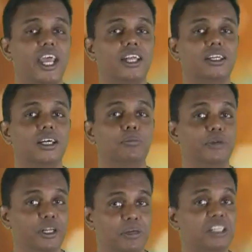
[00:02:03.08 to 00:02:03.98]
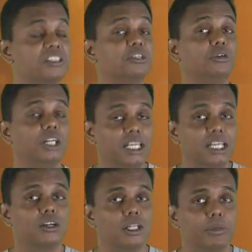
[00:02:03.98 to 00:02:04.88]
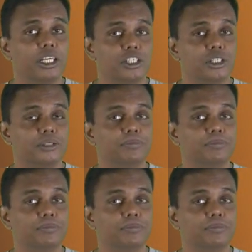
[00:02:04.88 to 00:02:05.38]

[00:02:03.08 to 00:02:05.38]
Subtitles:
and pretty much is a good leader on the pitch.